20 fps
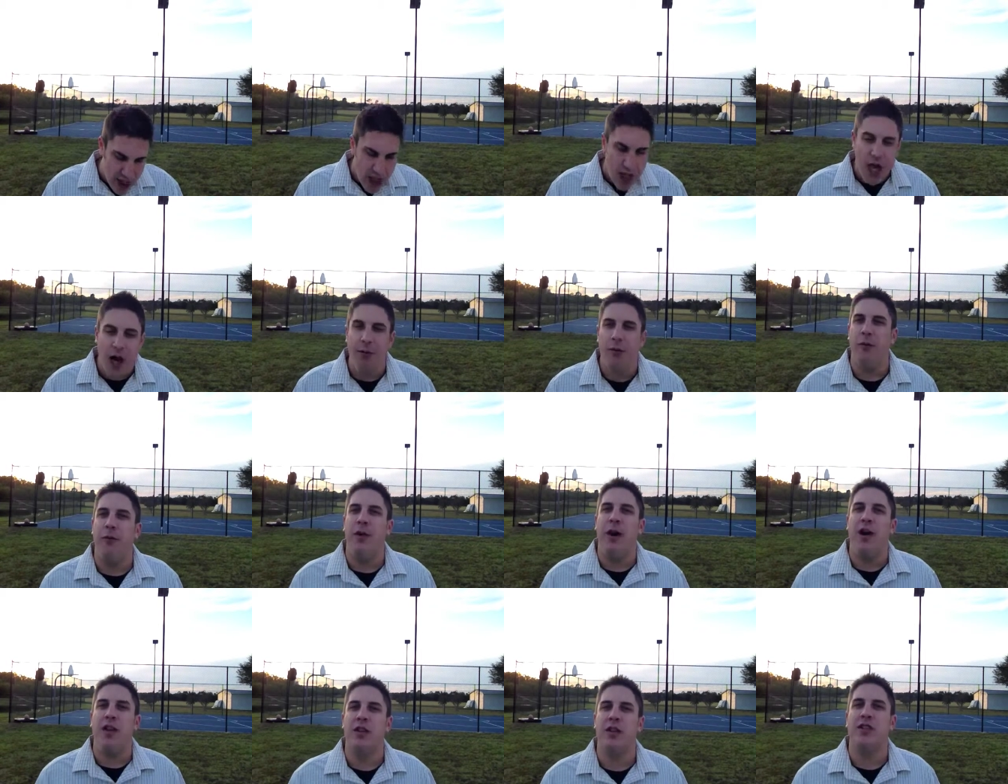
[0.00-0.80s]
come from
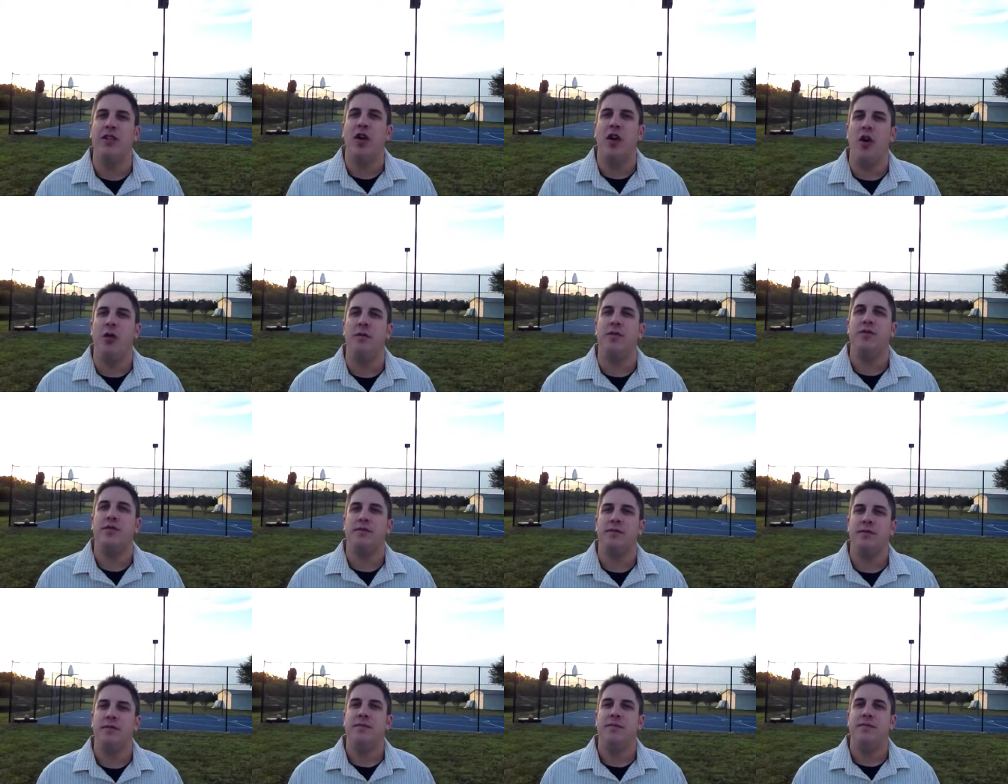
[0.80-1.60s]
fatherless homes.
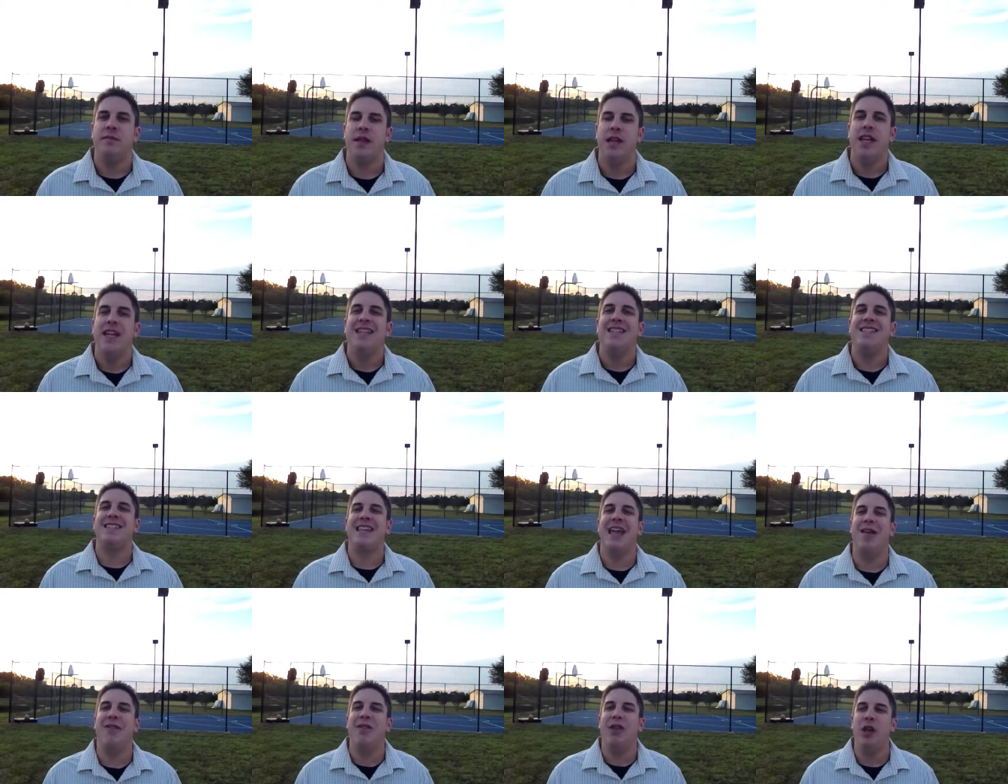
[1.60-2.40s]

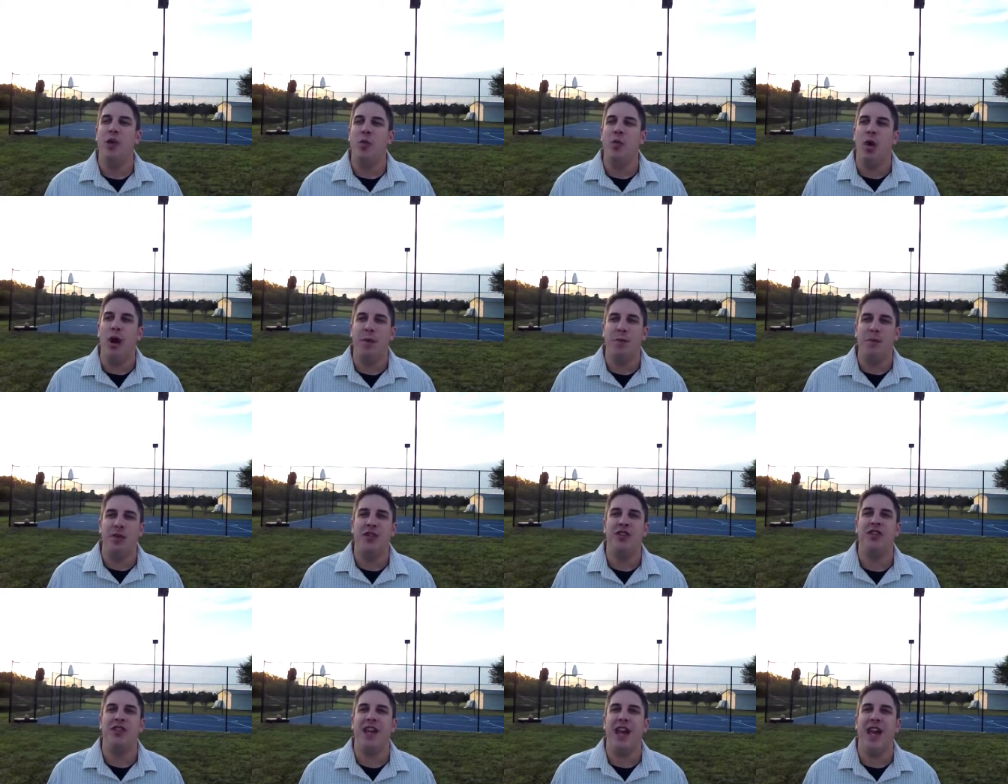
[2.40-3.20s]

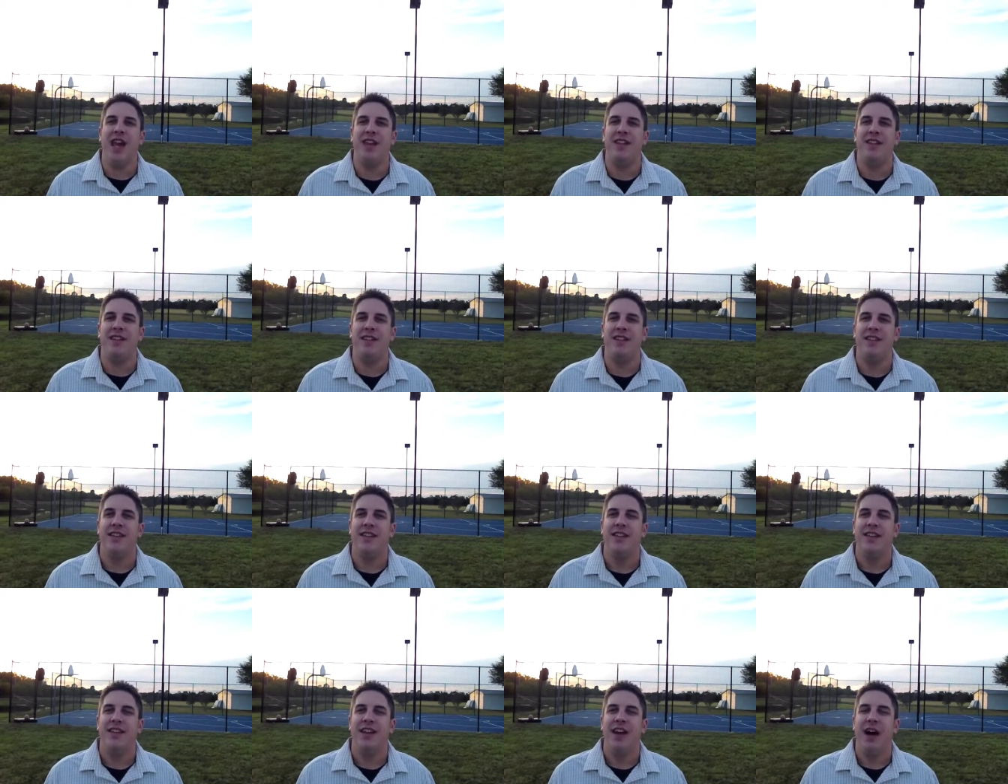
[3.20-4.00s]
71%
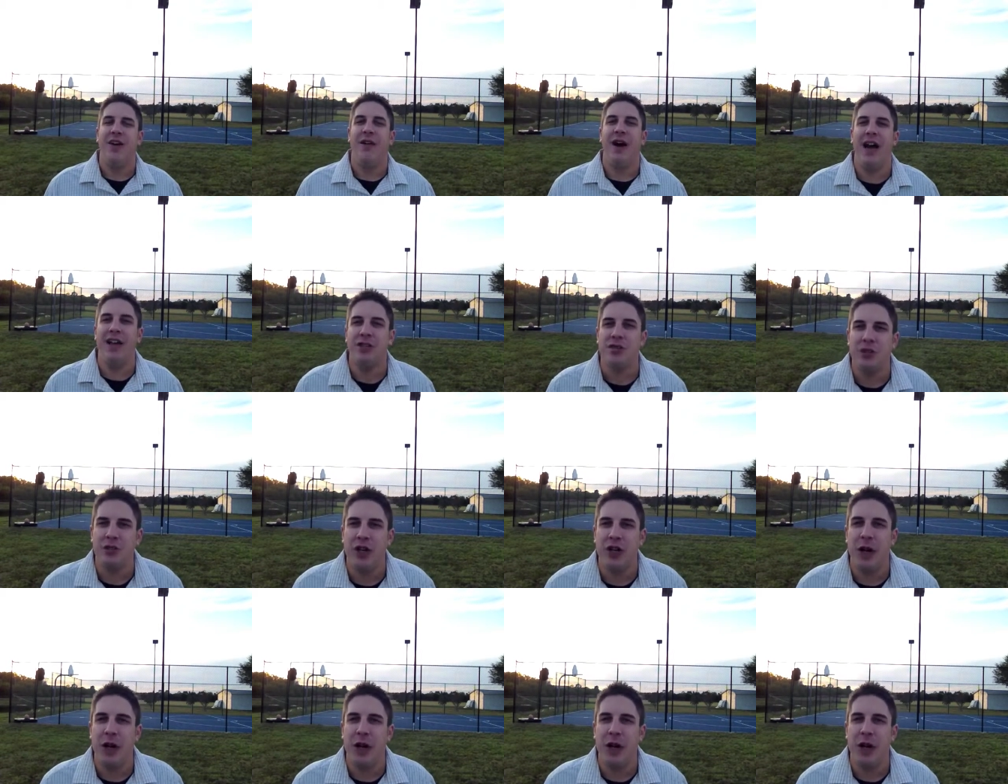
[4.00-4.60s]
of high school